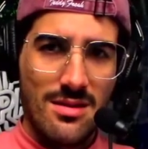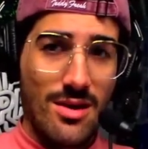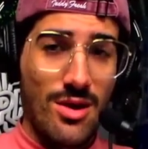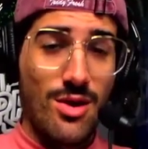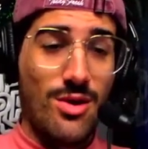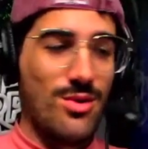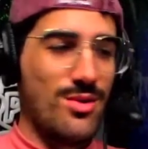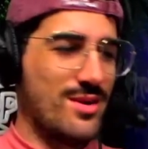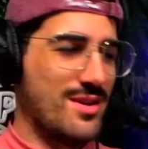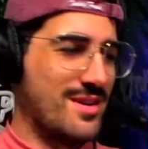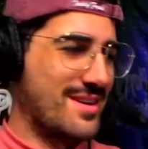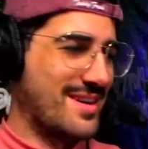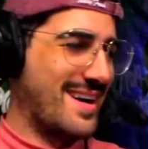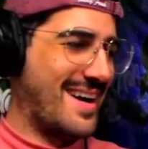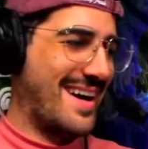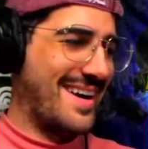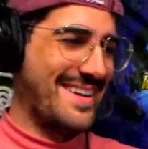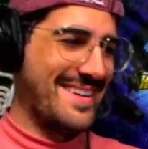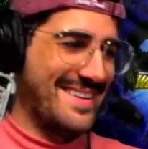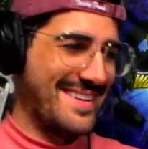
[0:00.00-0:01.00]
Oh,
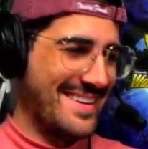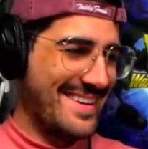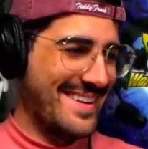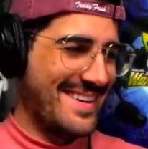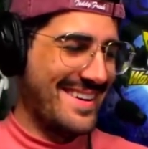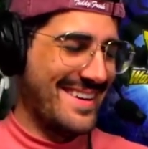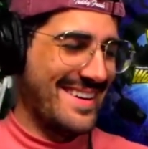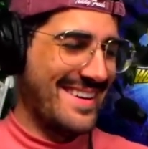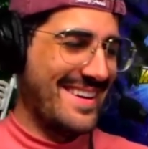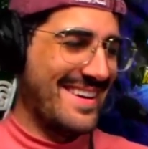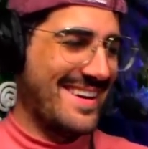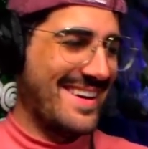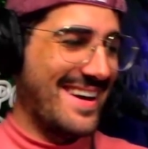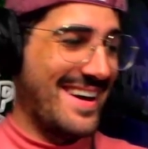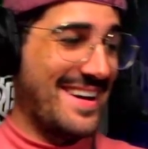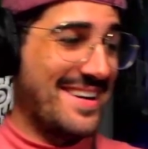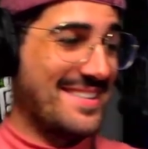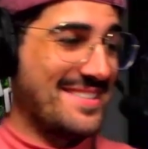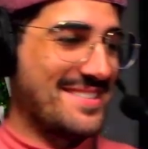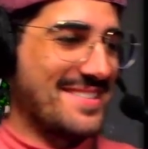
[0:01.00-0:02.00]
hi.
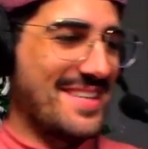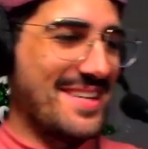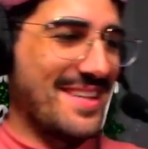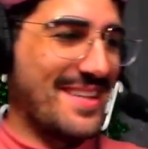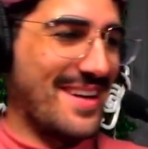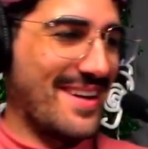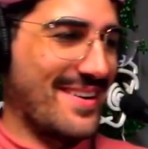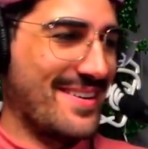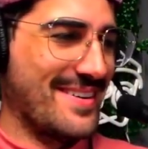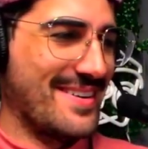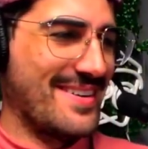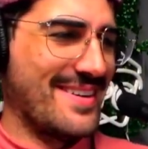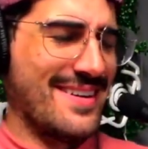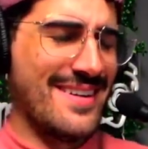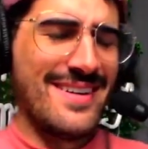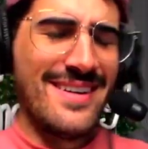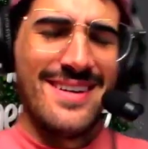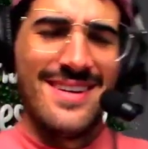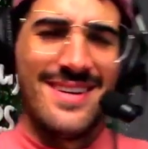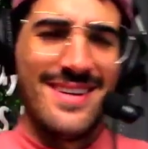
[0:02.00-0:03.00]
I didn't see you there.
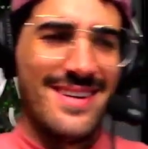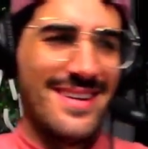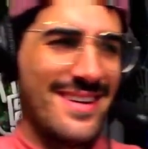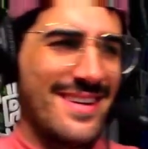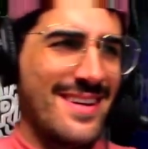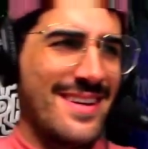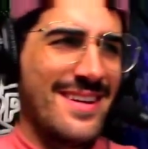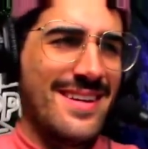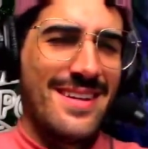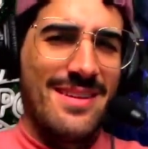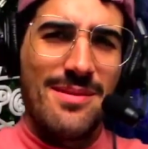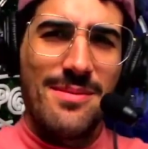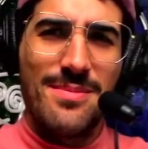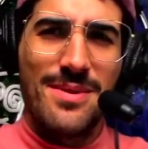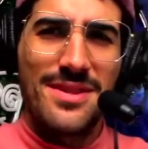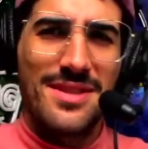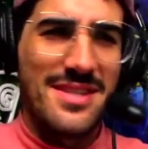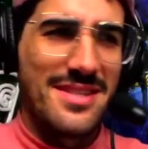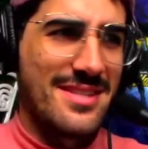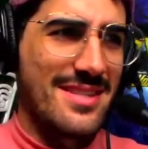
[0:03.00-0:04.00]
Let me
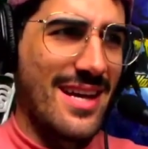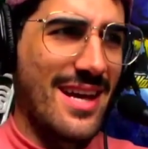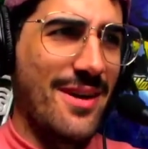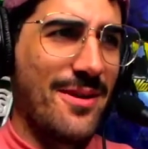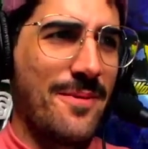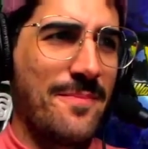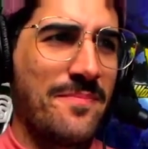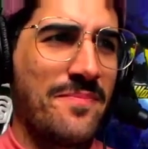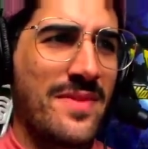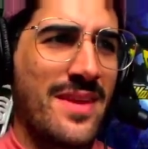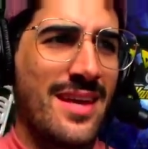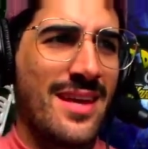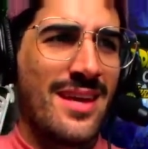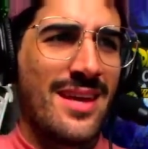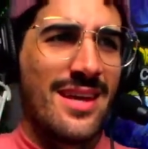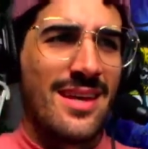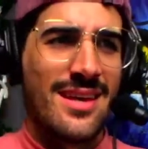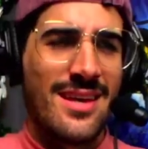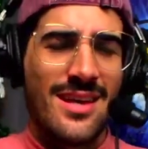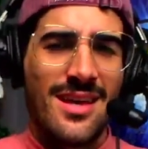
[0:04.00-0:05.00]
put this down.
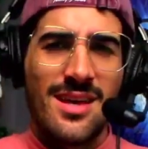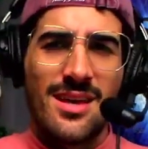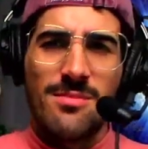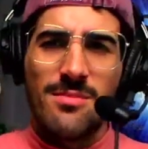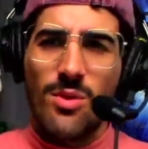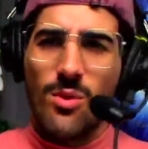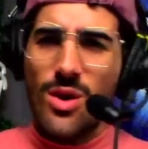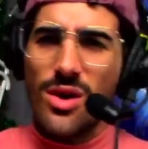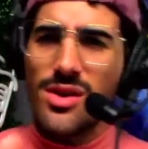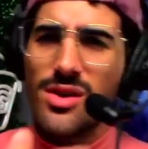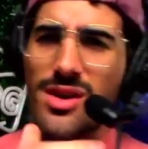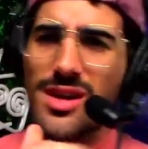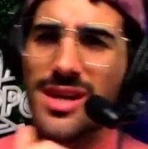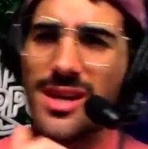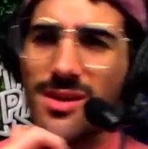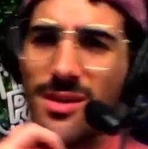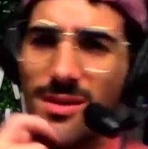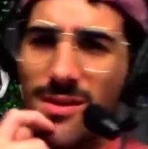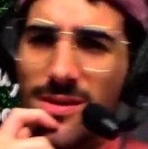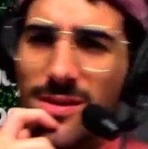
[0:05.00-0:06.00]
But while you're
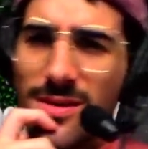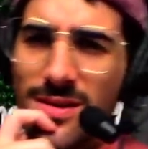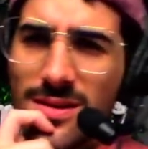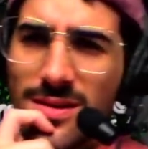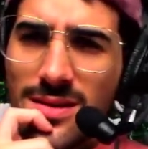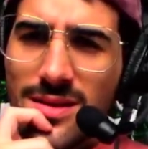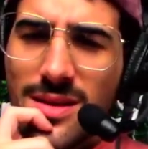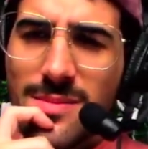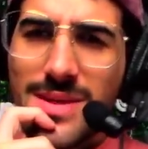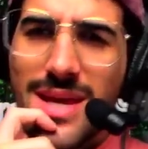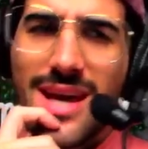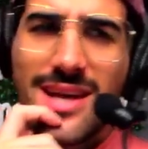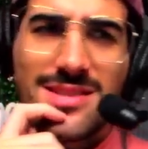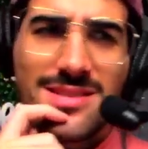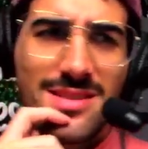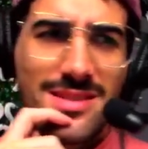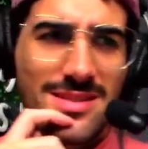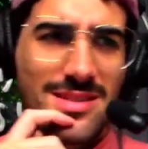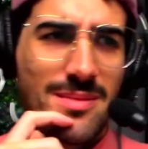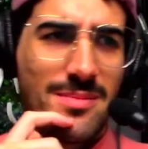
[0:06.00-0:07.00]
here, let me
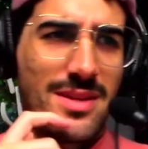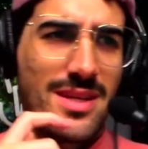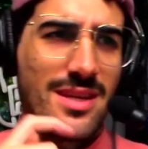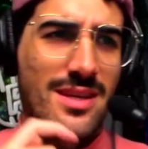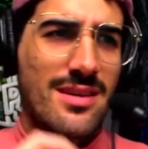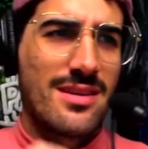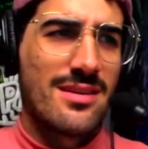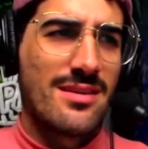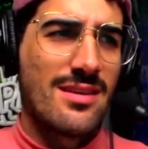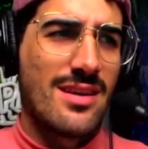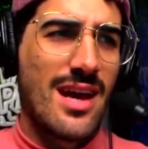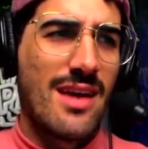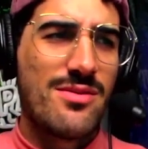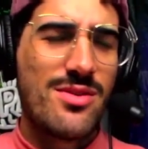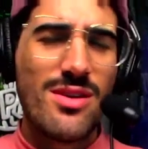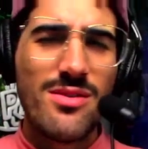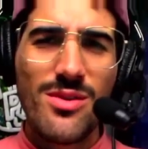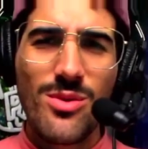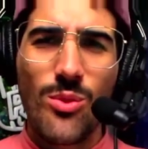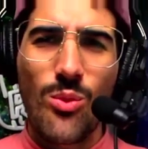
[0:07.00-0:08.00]
ask you something.
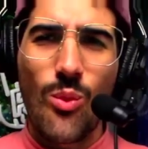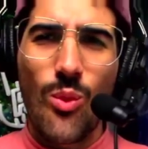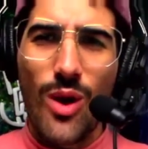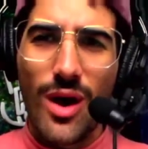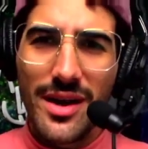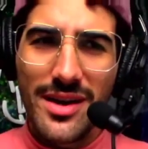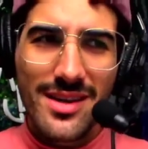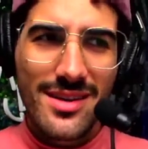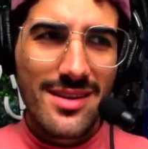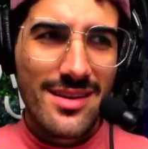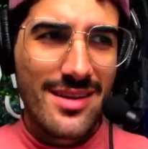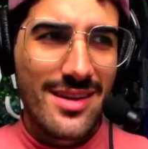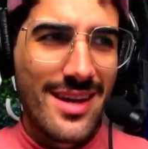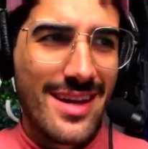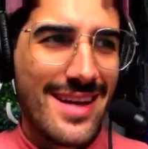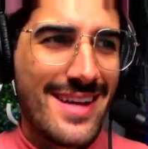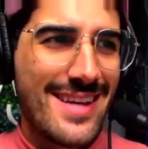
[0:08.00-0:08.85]
Have you ever wanted